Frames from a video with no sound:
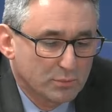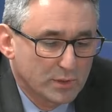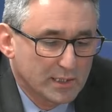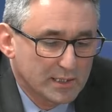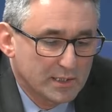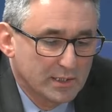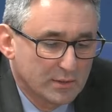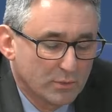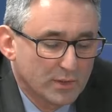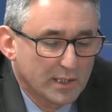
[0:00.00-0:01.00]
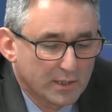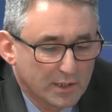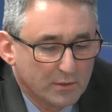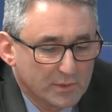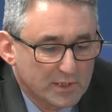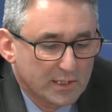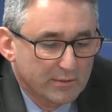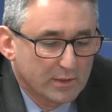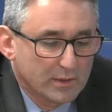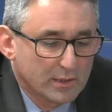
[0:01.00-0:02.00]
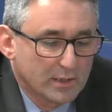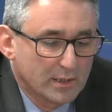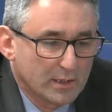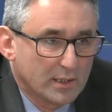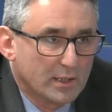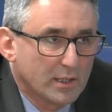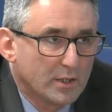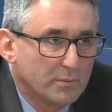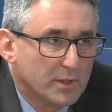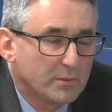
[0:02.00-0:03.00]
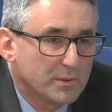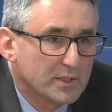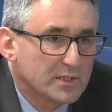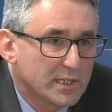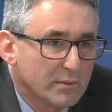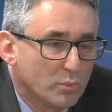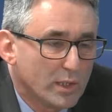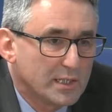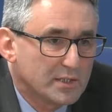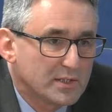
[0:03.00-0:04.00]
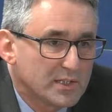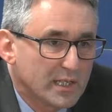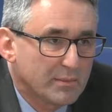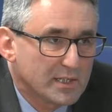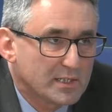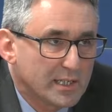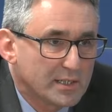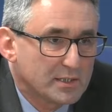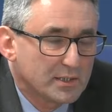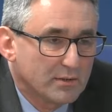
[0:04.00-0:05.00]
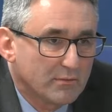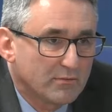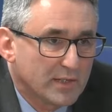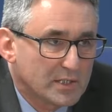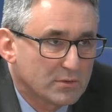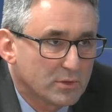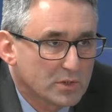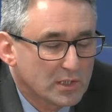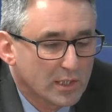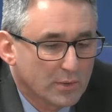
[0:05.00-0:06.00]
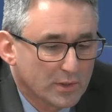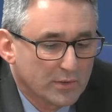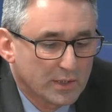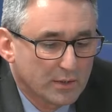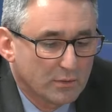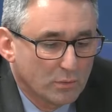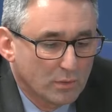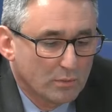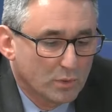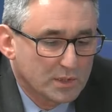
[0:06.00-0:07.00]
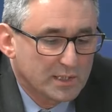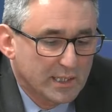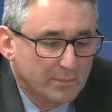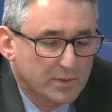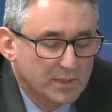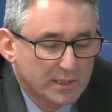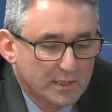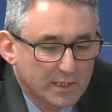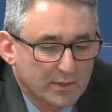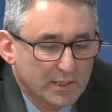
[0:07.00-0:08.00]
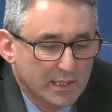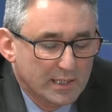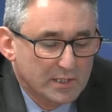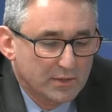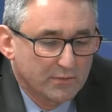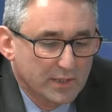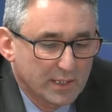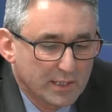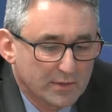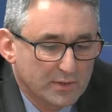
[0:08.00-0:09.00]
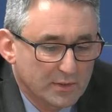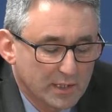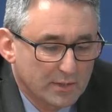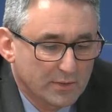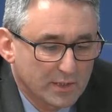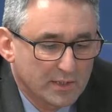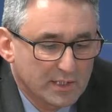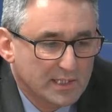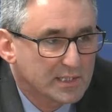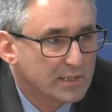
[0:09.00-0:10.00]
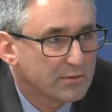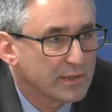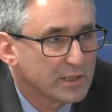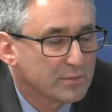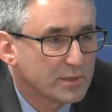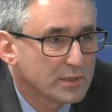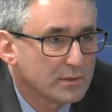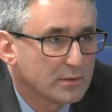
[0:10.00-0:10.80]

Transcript: Would that new material open up in the same way to the same extent, faster or slower than what had happened in the case of the tested arrangement?